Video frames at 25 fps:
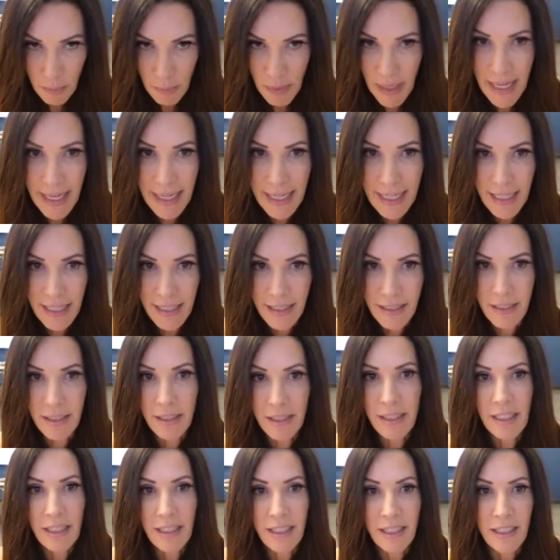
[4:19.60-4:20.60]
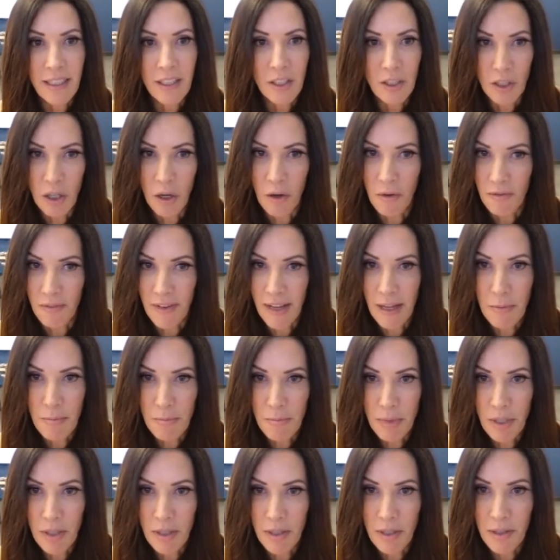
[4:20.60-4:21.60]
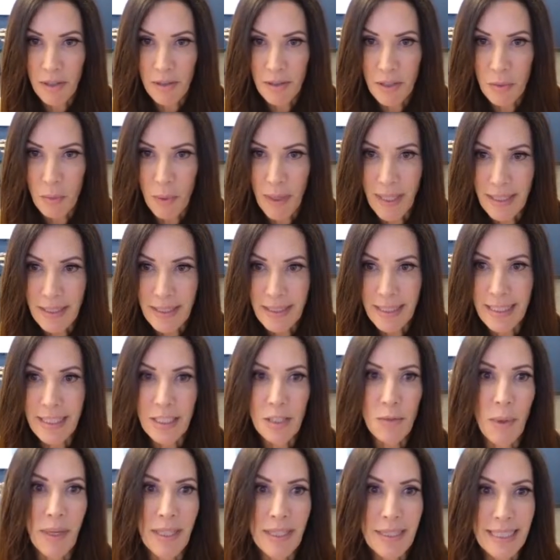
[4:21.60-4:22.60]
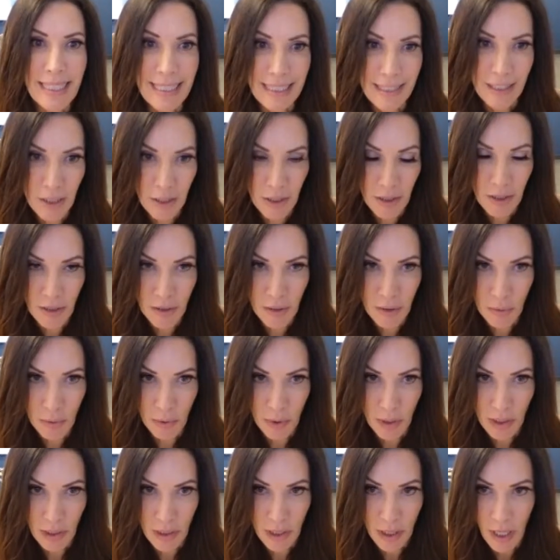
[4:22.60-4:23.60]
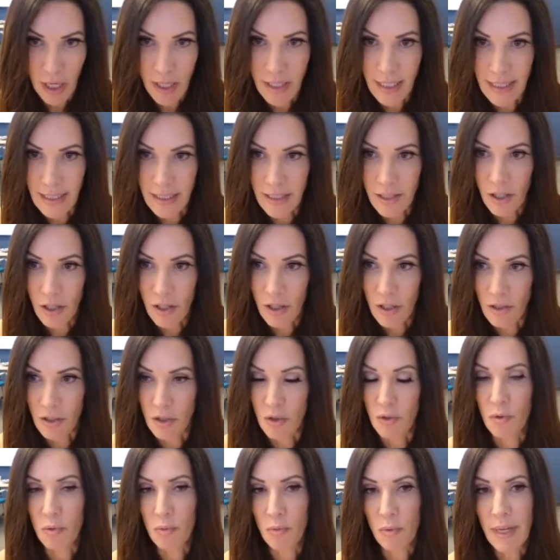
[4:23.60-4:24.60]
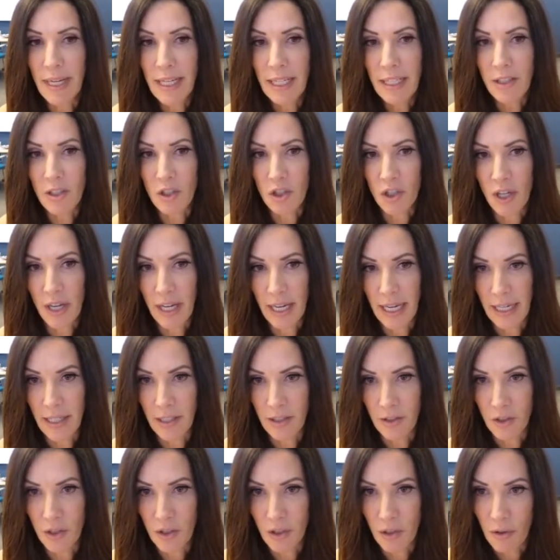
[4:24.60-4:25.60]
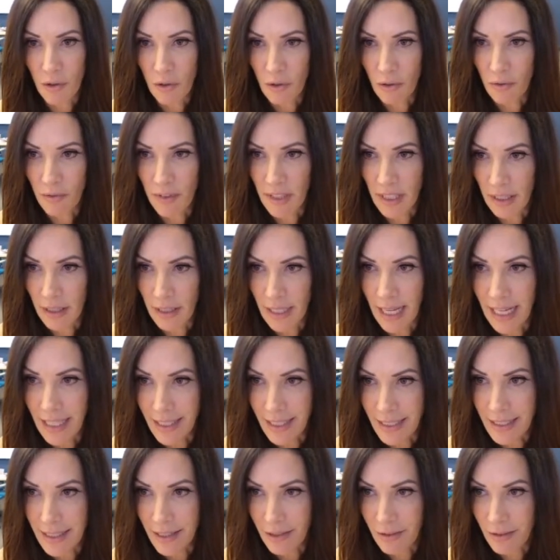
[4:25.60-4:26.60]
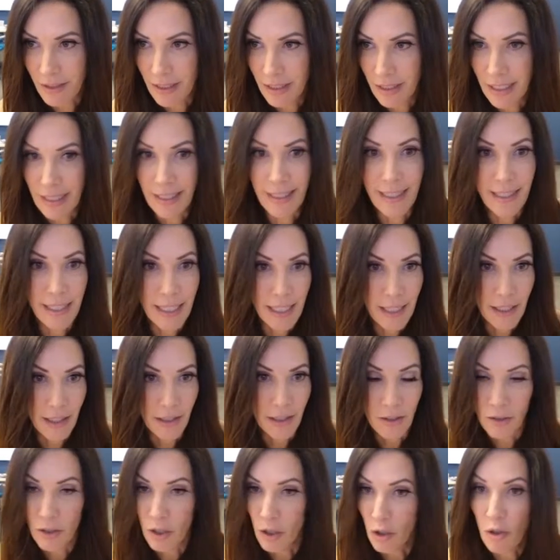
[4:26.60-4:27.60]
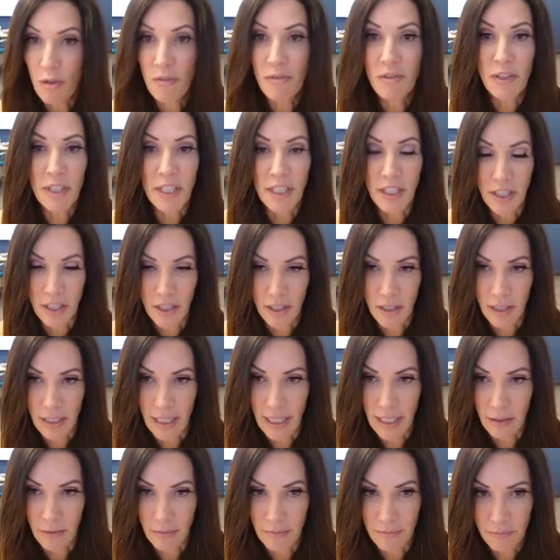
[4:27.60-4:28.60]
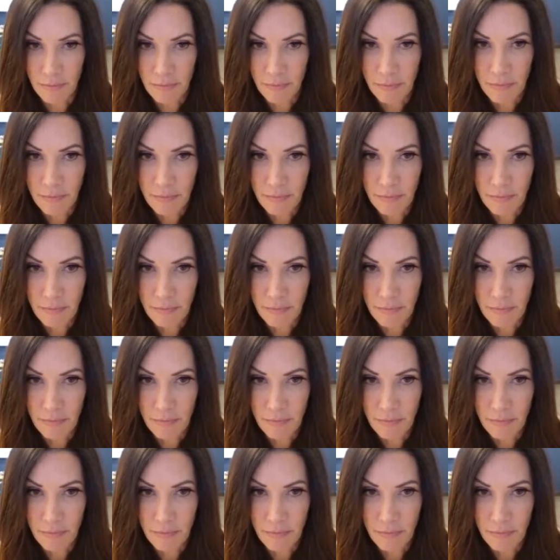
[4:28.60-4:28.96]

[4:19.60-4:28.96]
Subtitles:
appeared November 2022, and it's caused great change over the last year, over a year now.